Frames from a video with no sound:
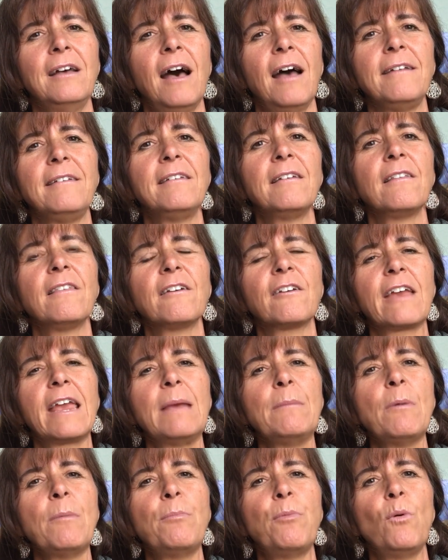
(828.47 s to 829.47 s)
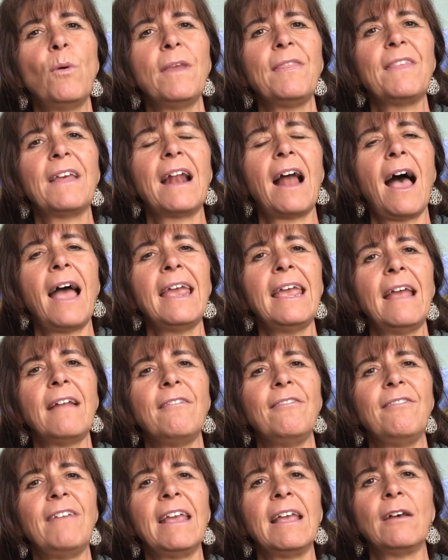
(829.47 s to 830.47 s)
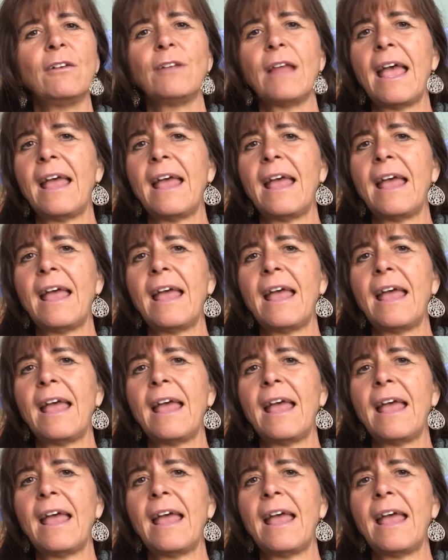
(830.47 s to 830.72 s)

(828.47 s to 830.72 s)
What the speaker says: Until there came a point that I had failed